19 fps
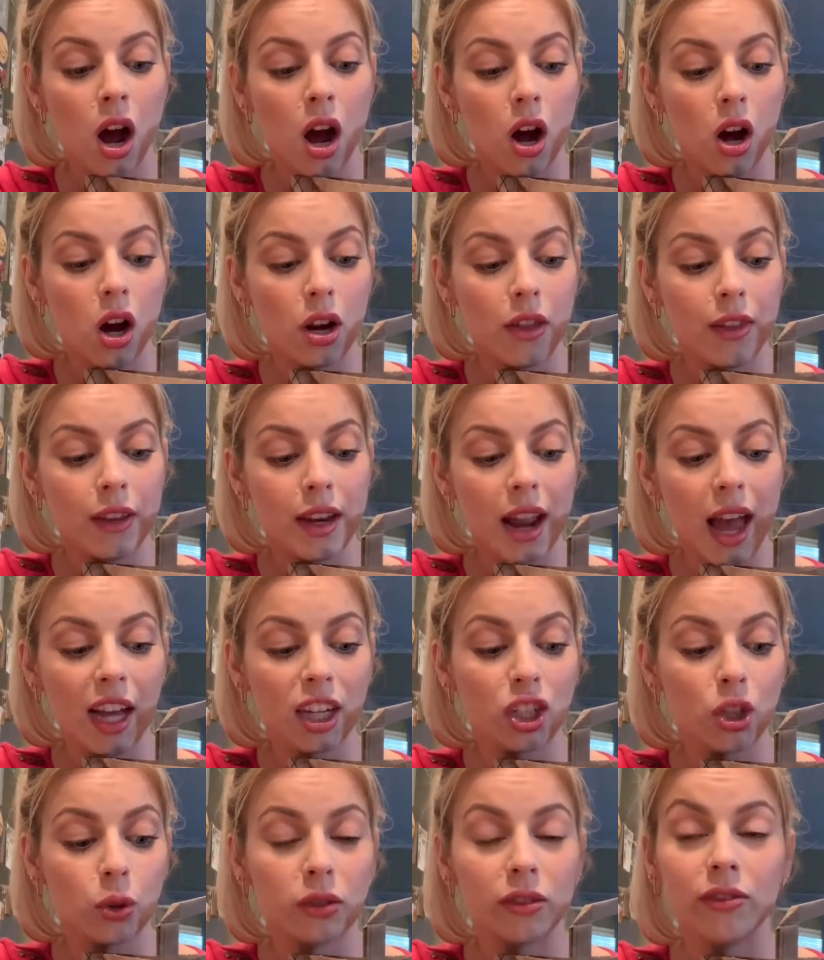are the
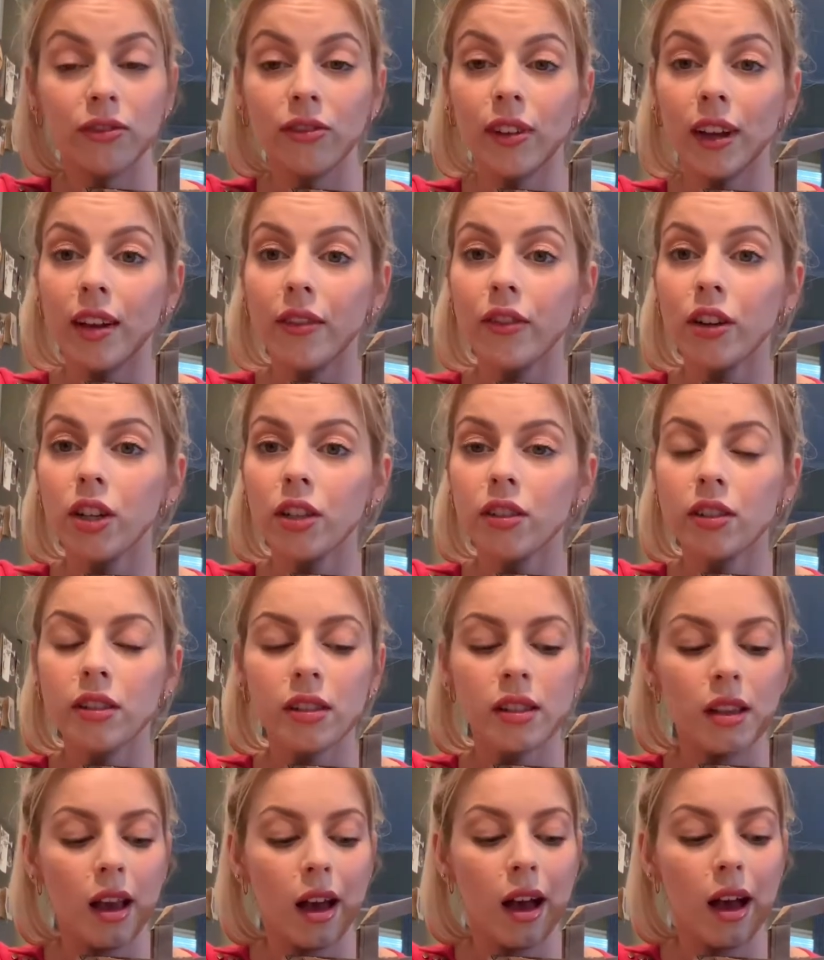natural
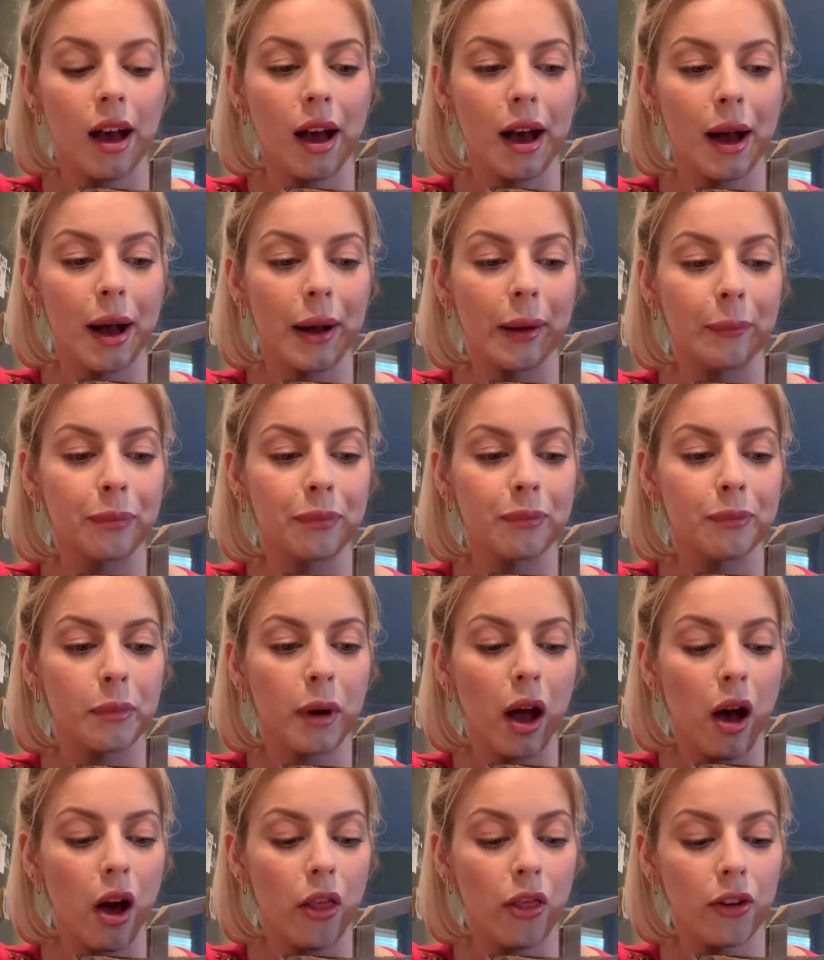flavors. Um, but
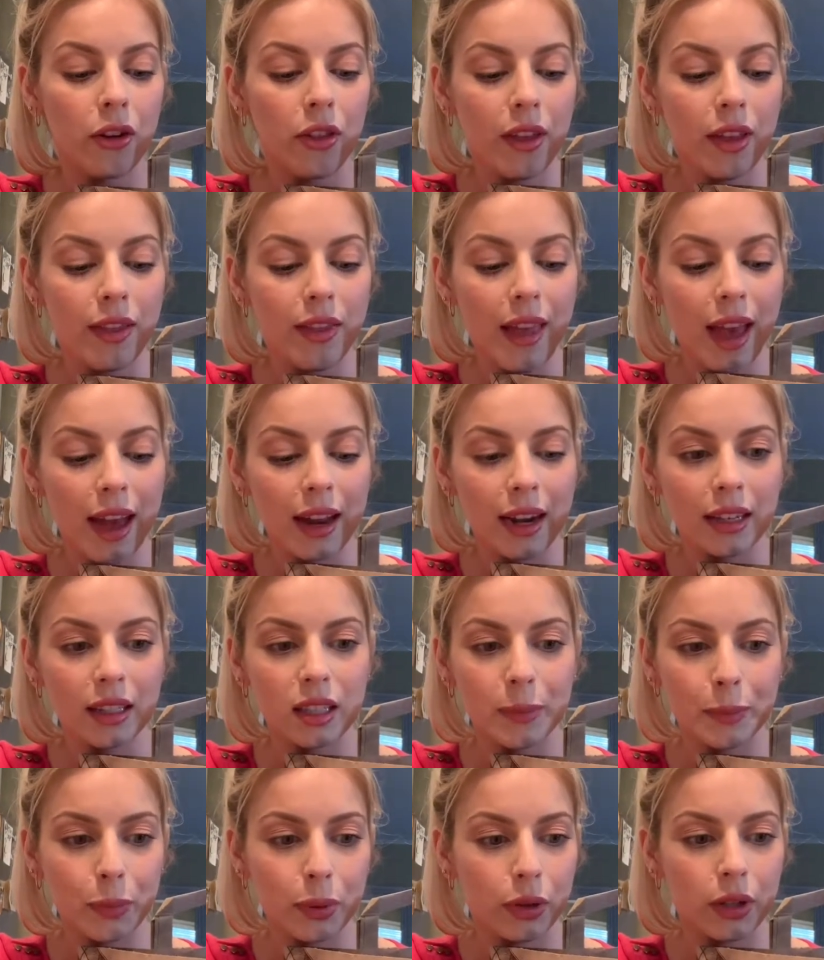other than that, it's
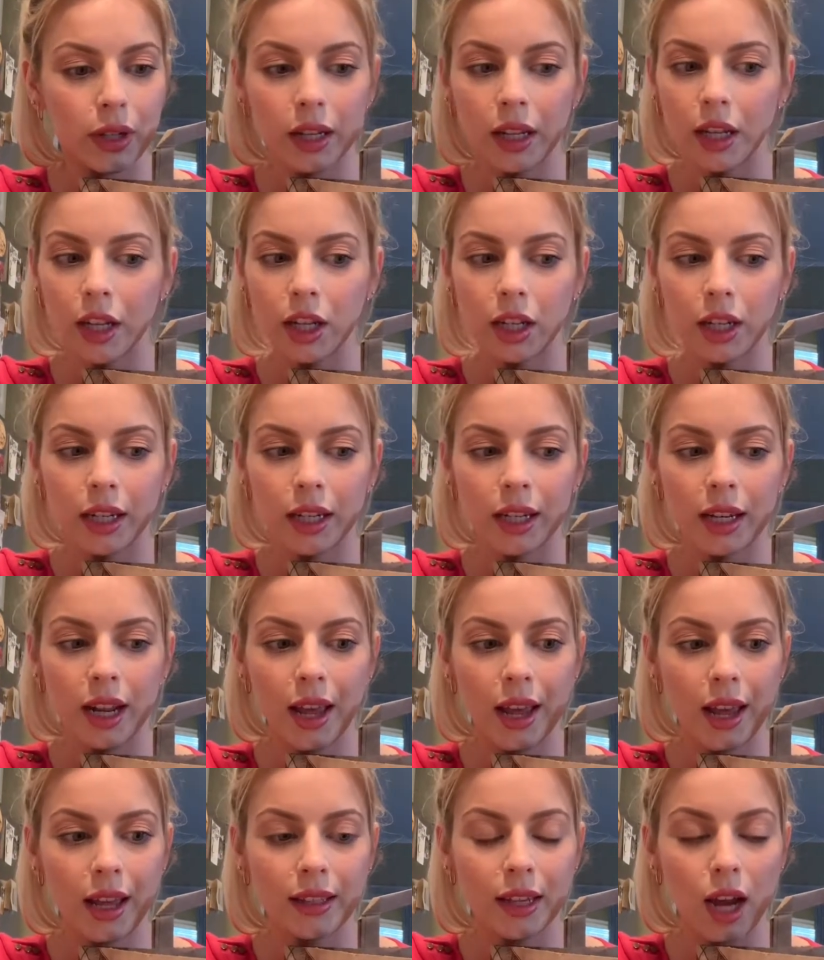pretty good.
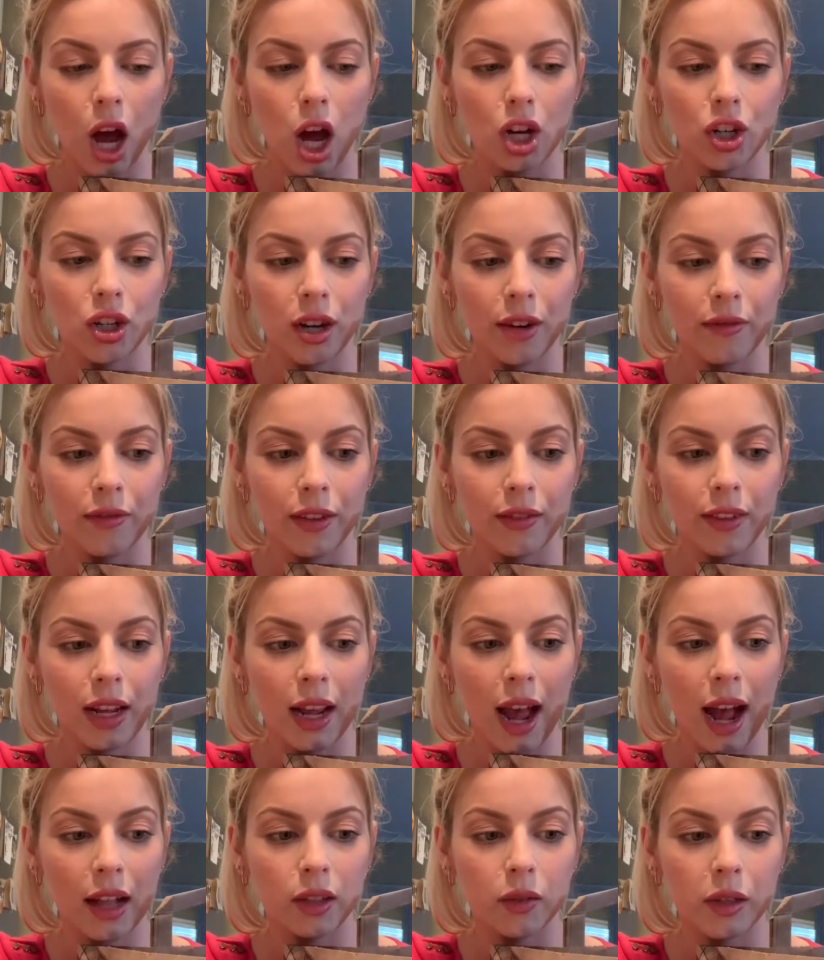It's 150
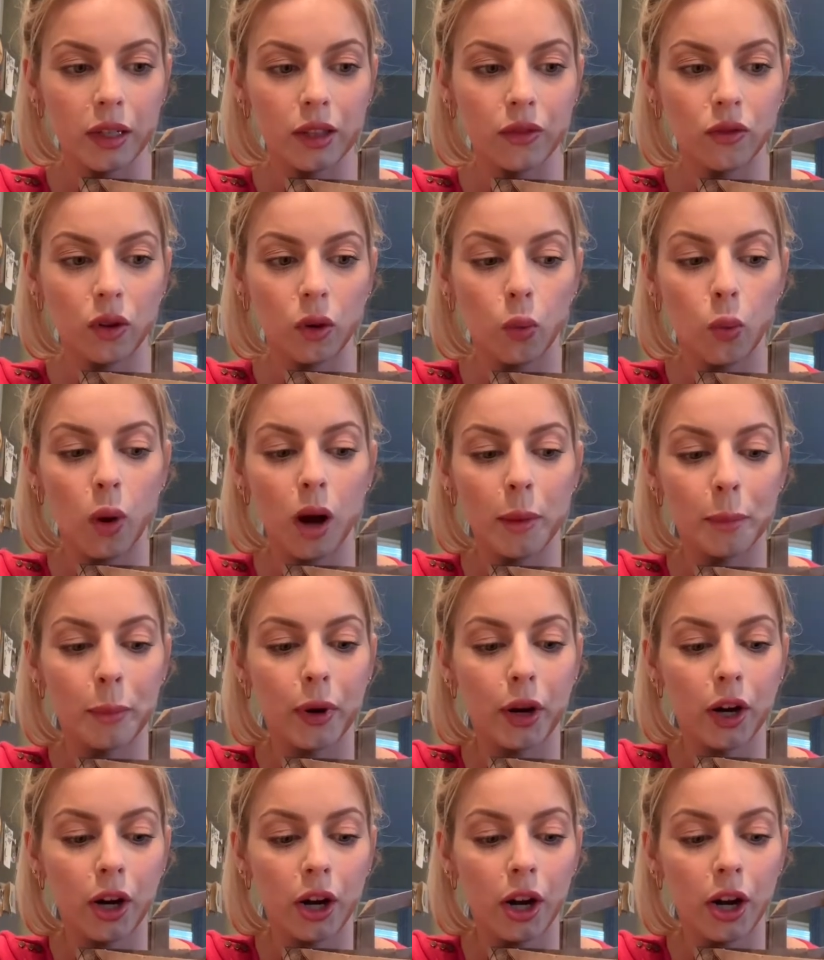calories for one
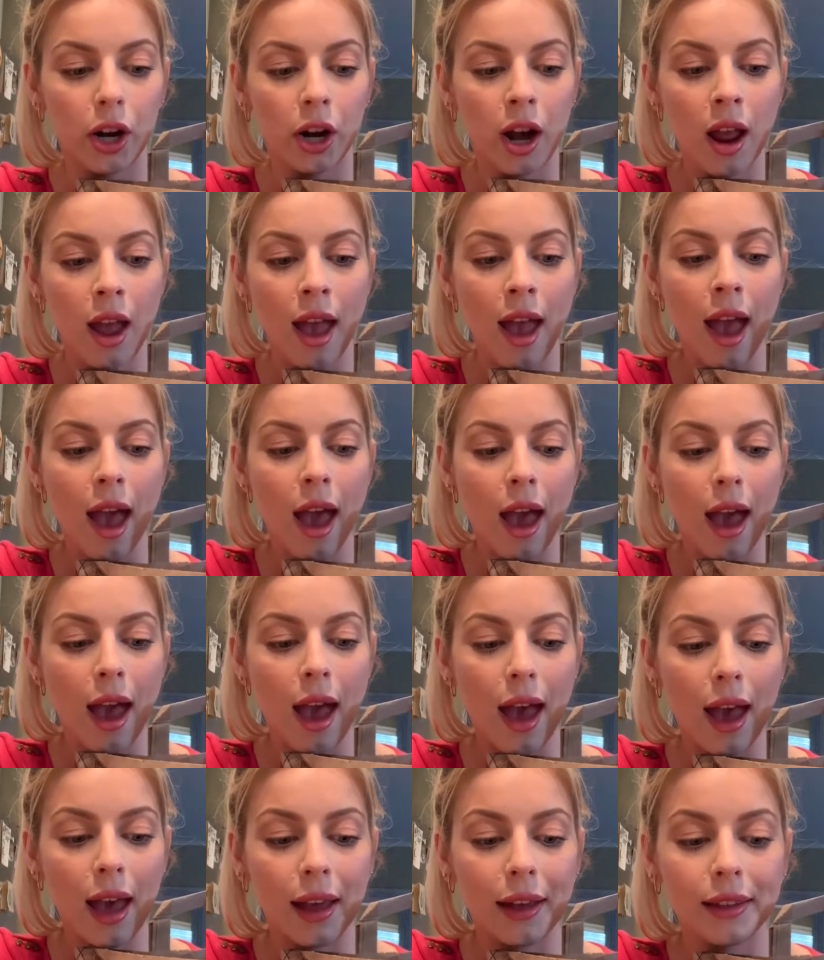burger
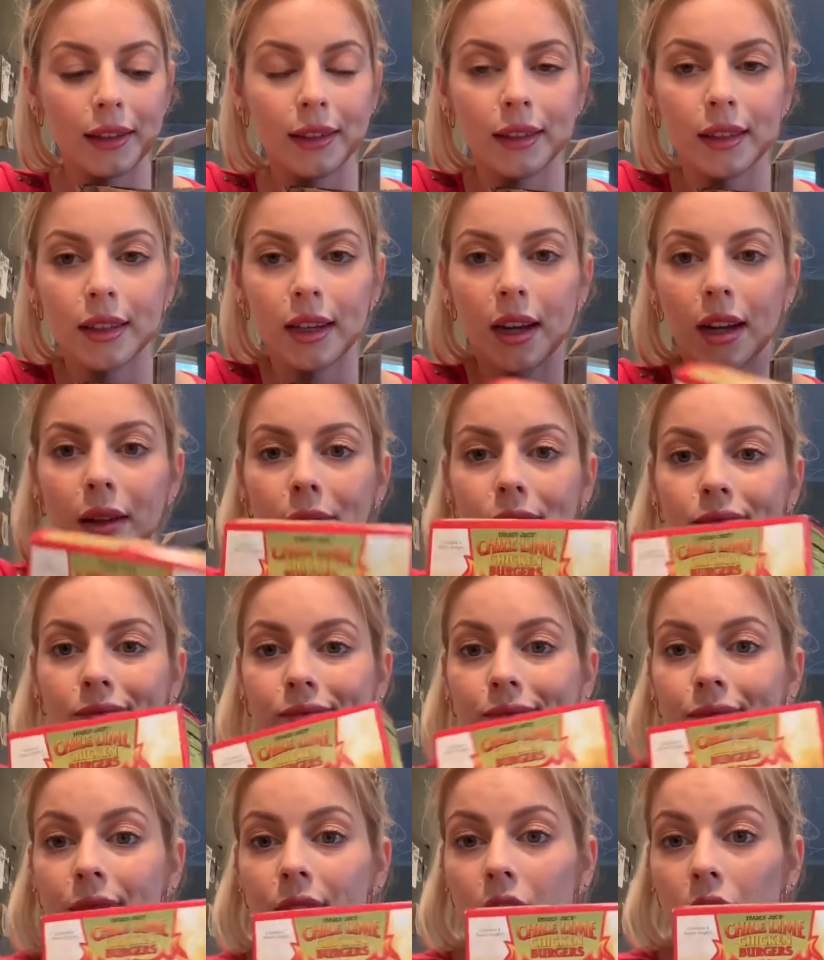and um,
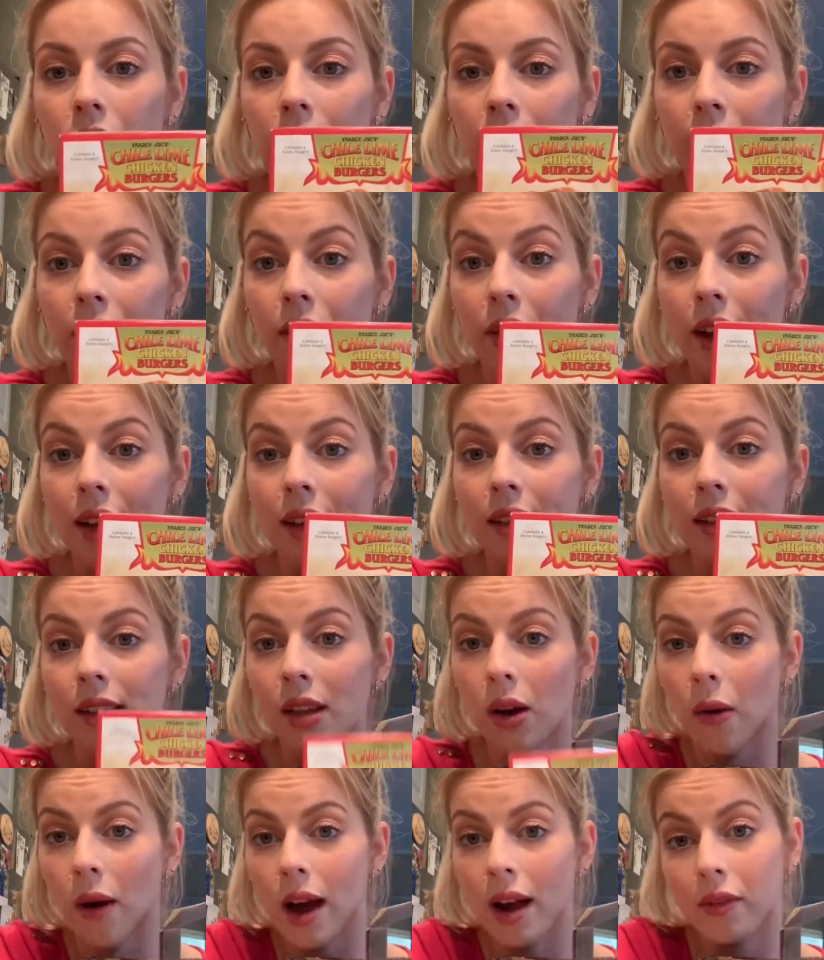they're really great.
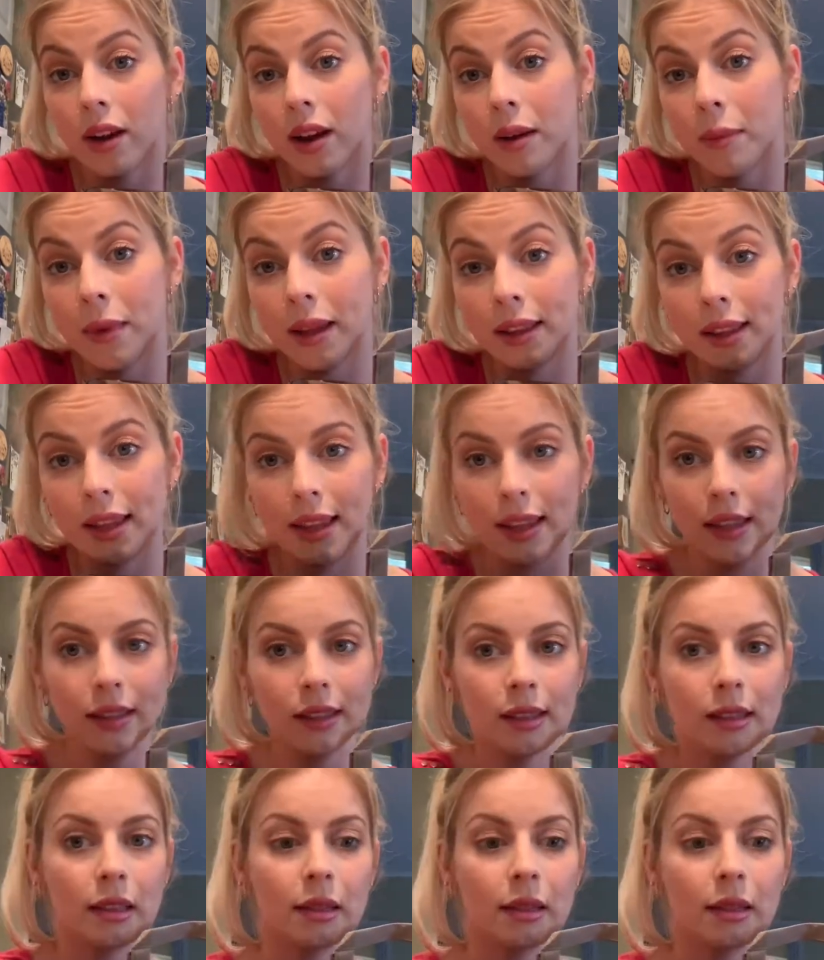So I recommend these.